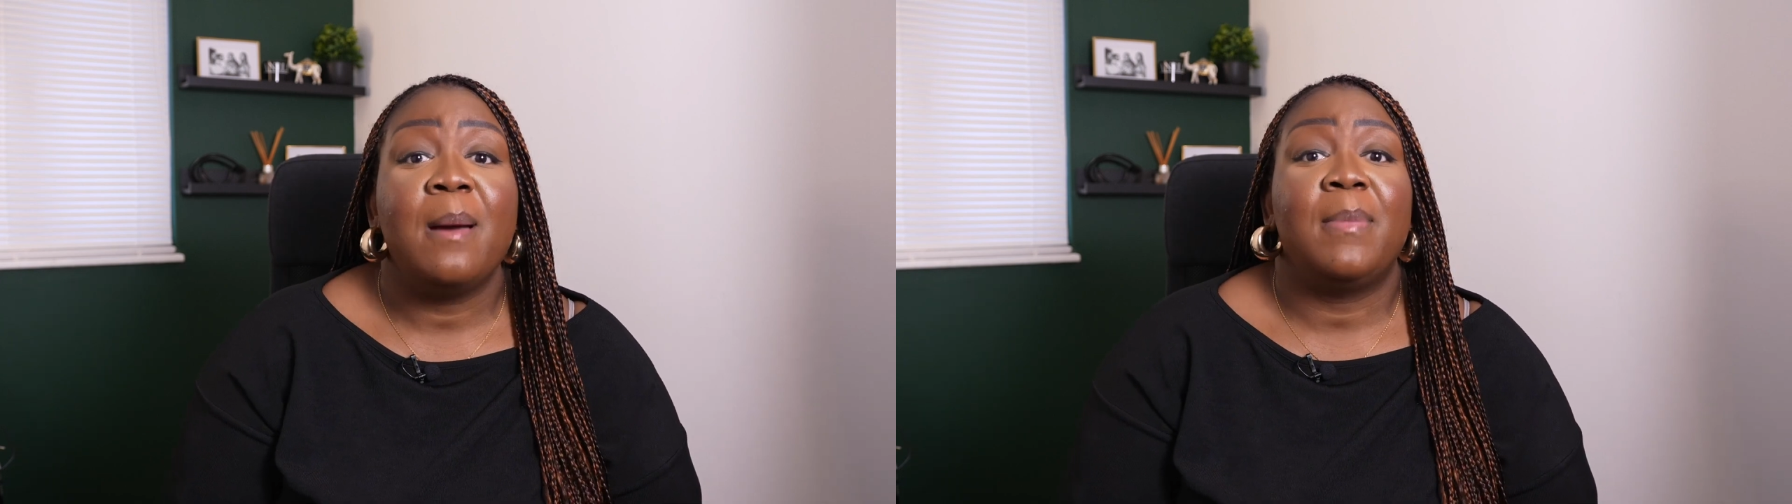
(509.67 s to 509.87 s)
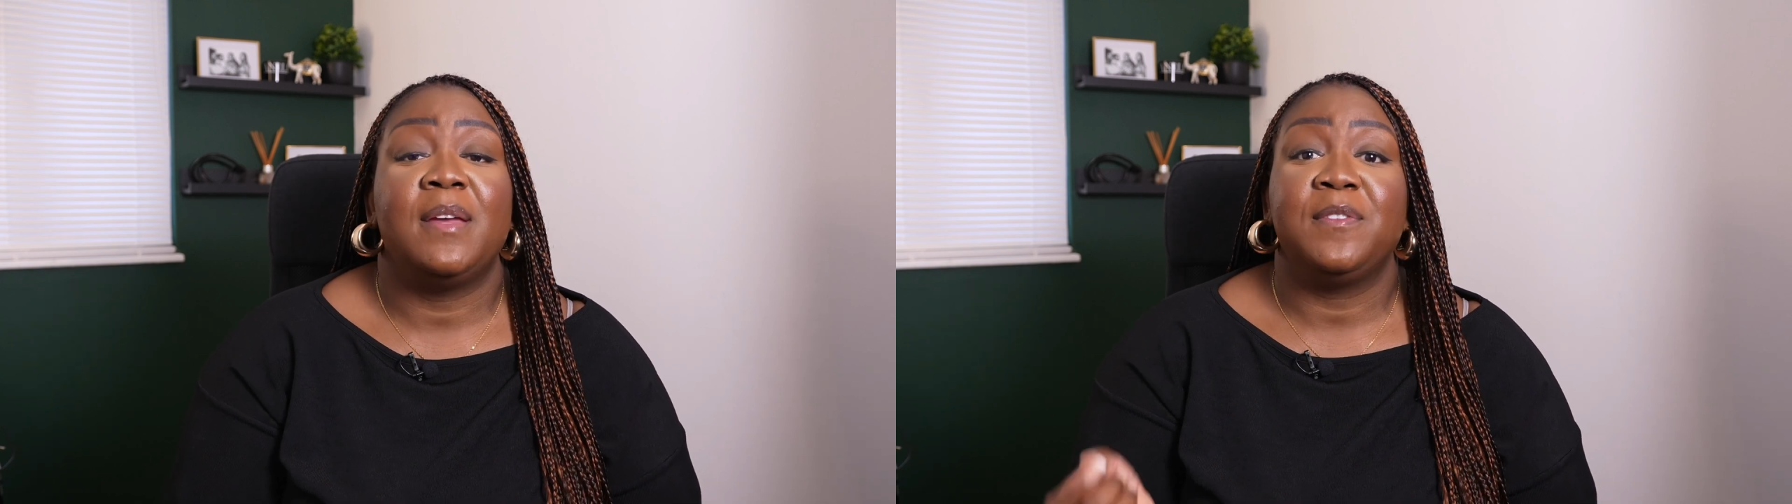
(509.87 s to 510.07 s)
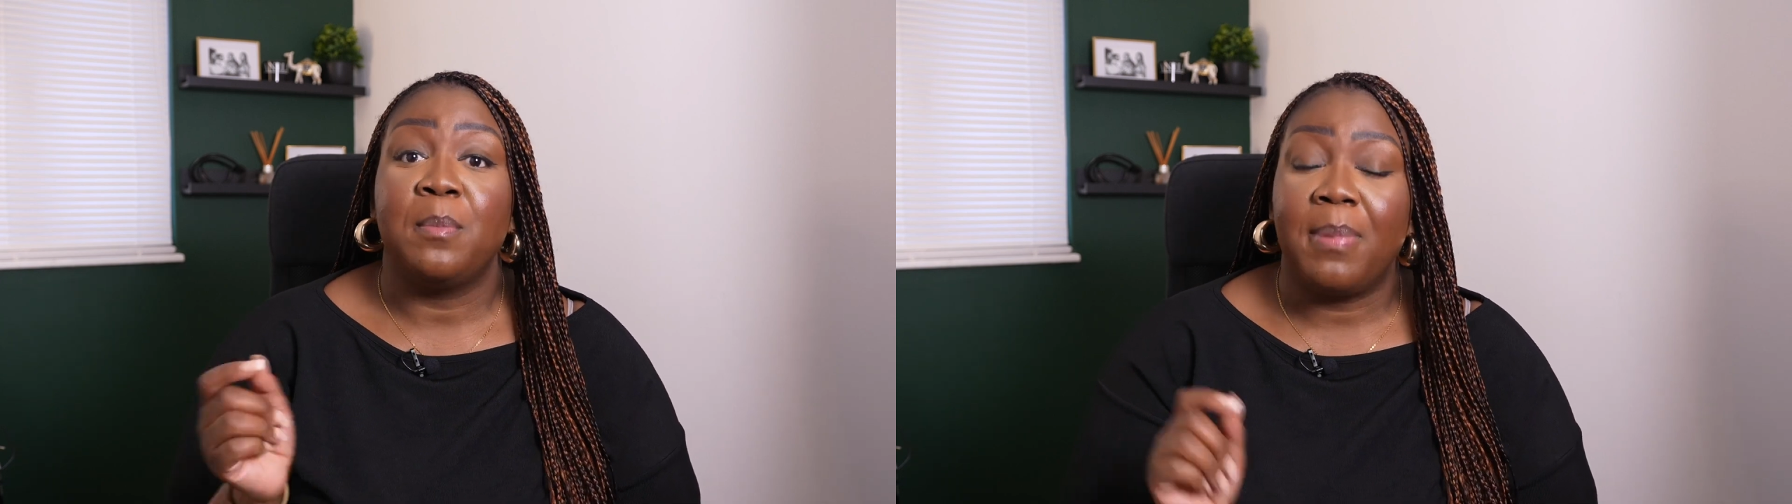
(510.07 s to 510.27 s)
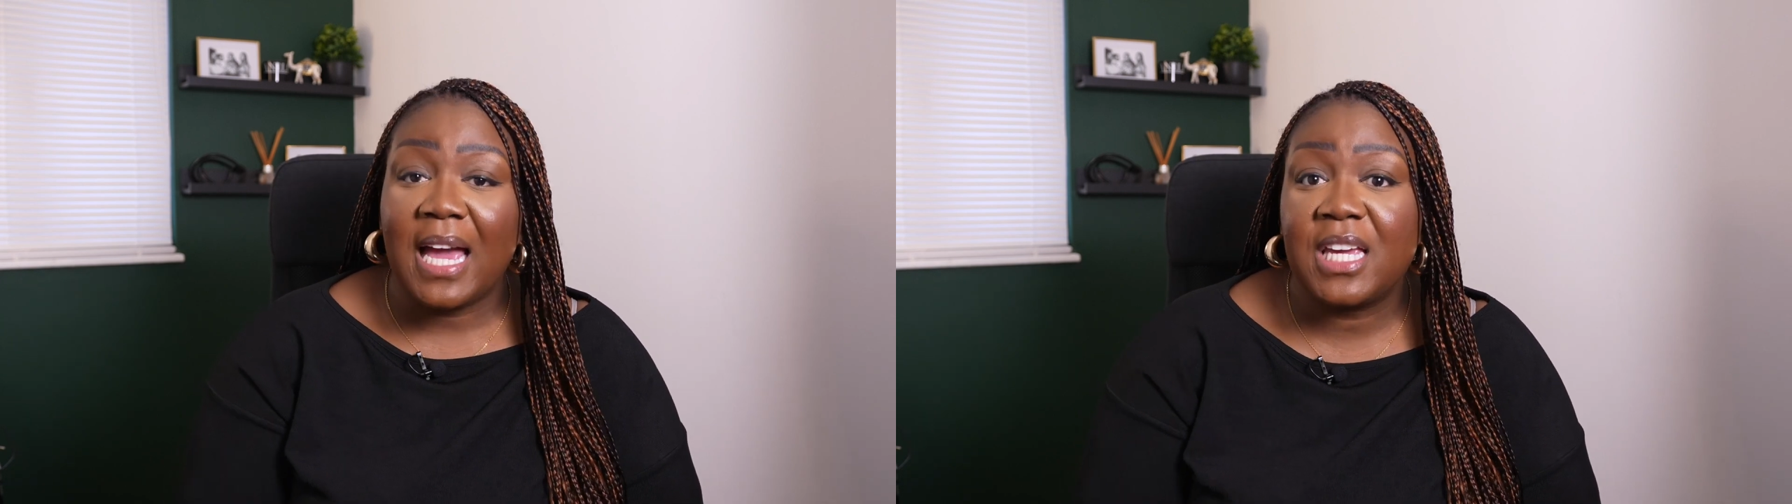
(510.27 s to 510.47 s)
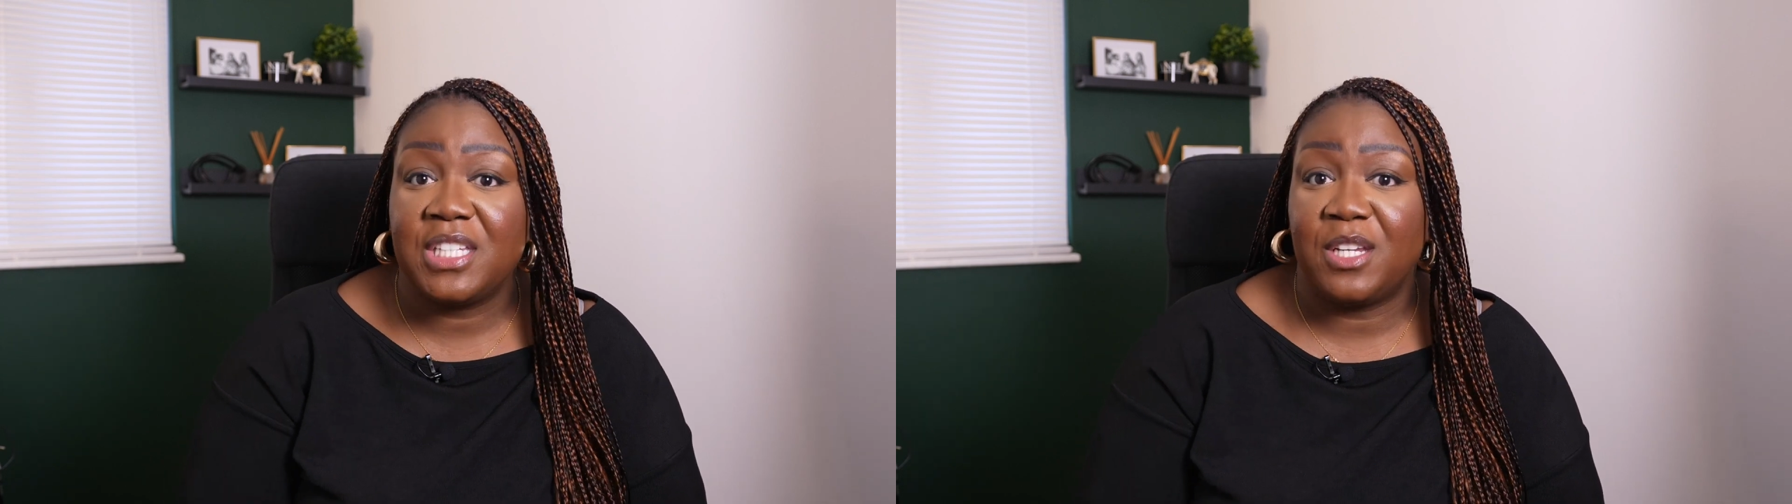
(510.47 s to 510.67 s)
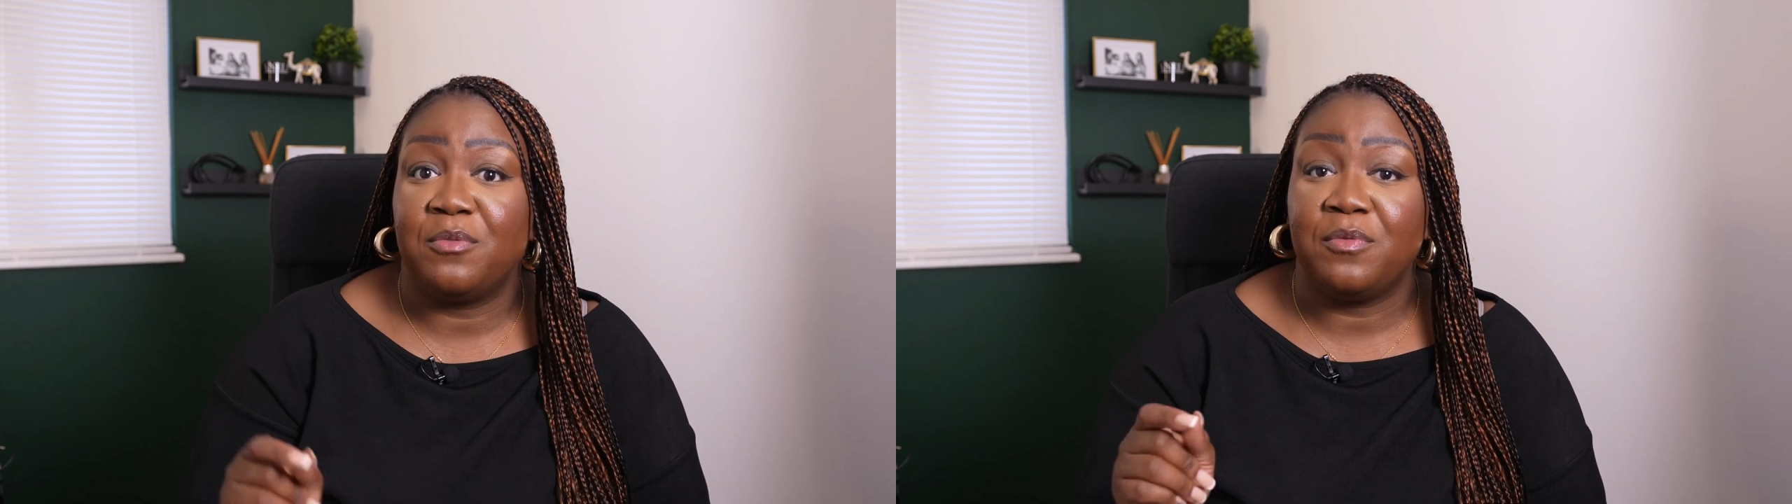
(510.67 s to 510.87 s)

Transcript: but if you package it